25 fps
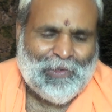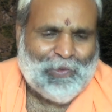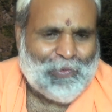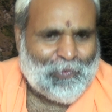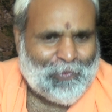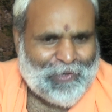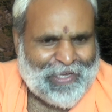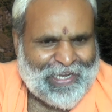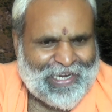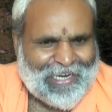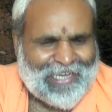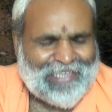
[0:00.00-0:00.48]

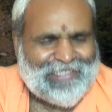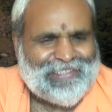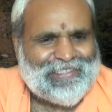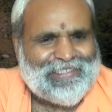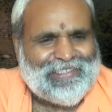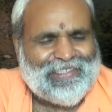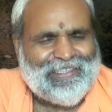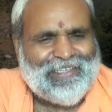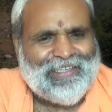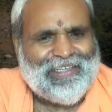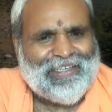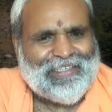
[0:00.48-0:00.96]

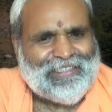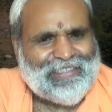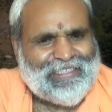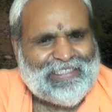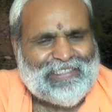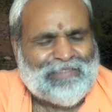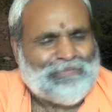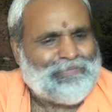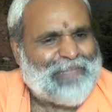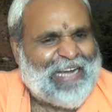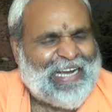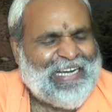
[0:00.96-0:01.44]
Whereas,
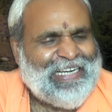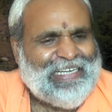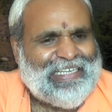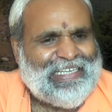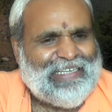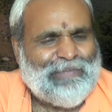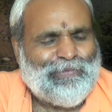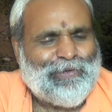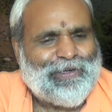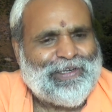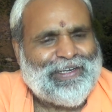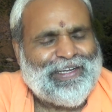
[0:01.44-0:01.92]
this mind
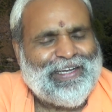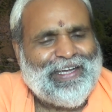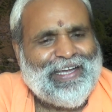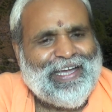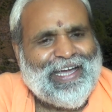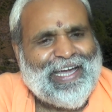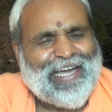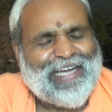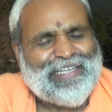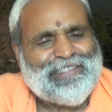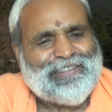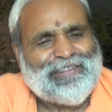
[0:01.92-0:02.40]
river
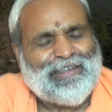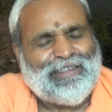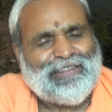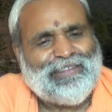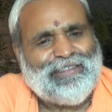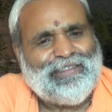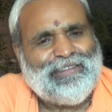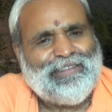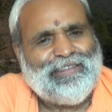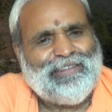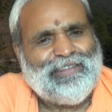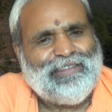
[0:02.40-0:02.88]
has
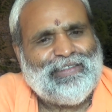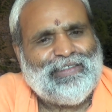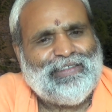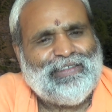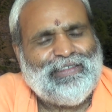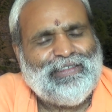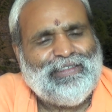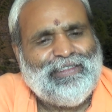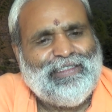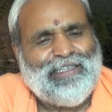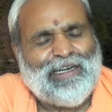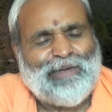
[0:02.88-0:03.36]
got
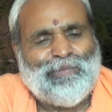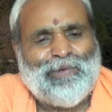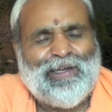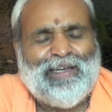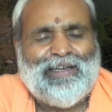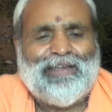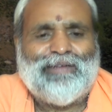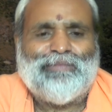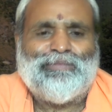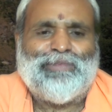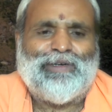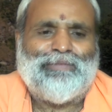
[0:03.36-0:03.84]

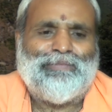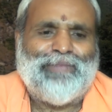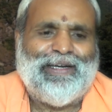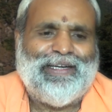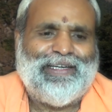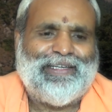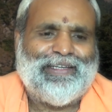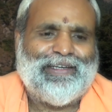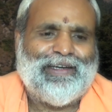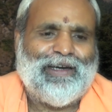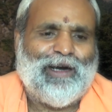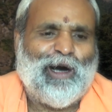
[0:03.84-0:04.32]
double
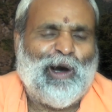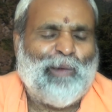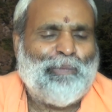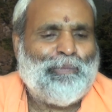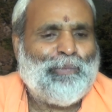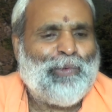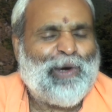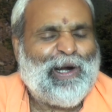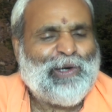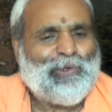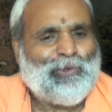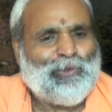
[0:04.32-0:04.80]
movement,
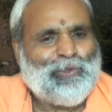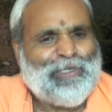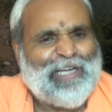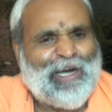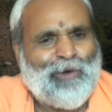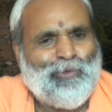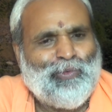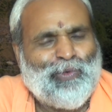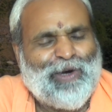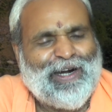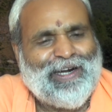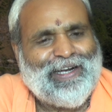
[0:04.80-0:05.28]
upward to
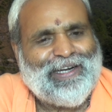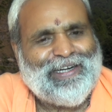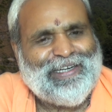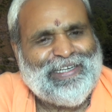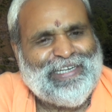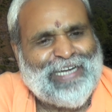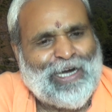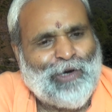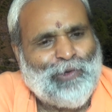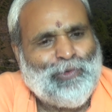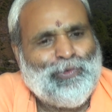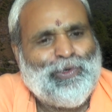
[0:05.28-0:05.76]
downward,
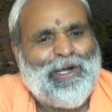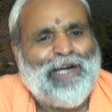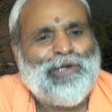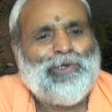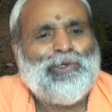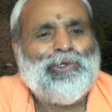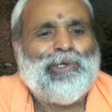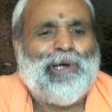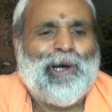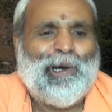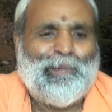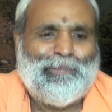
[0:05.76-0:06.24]

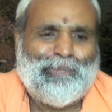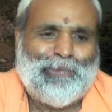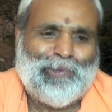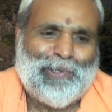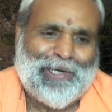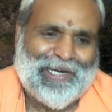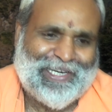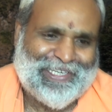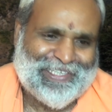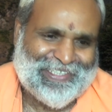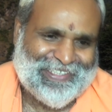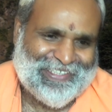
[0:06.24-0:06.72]
downward to
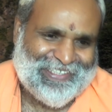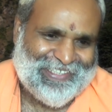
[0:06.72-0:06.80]
upward.